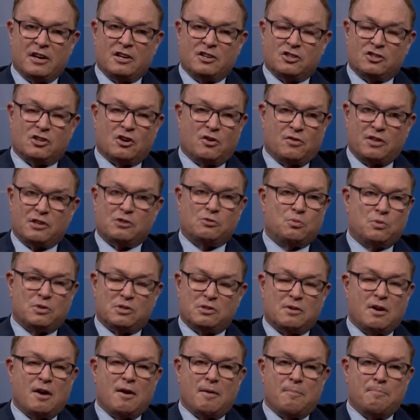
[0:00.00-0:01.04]
So this
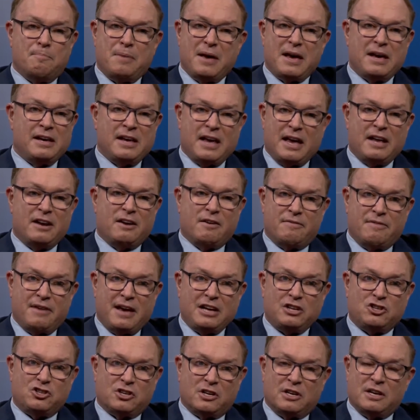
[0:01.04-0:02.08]
was big
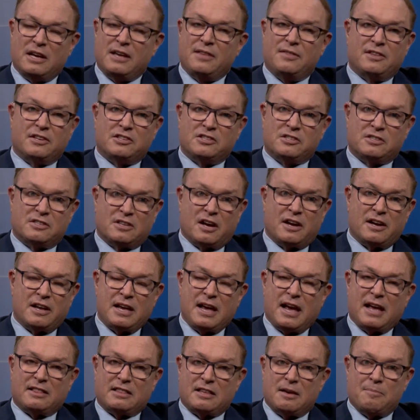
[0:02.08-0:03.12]
innovation in the study
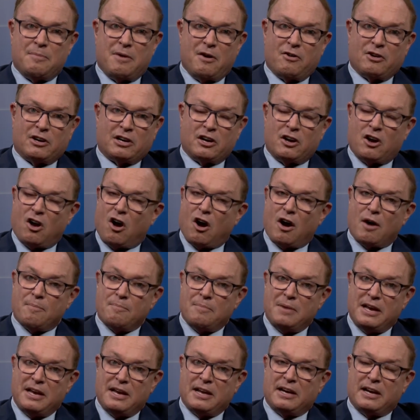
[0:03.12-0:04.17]
at the American Heart
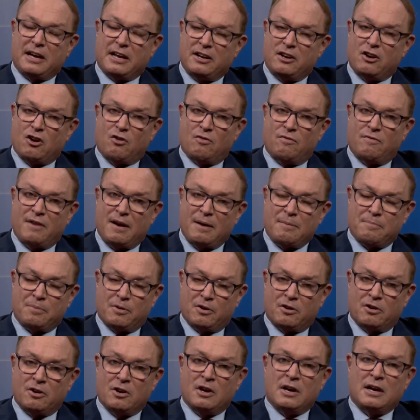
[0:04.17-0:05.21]
Meeting in
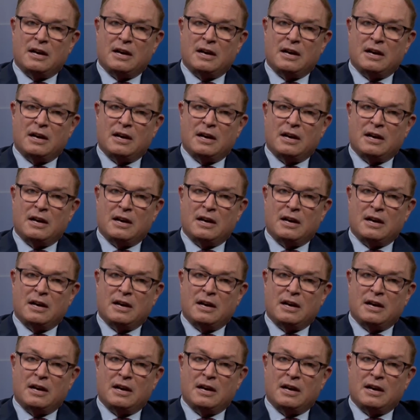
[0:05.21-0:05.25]
November.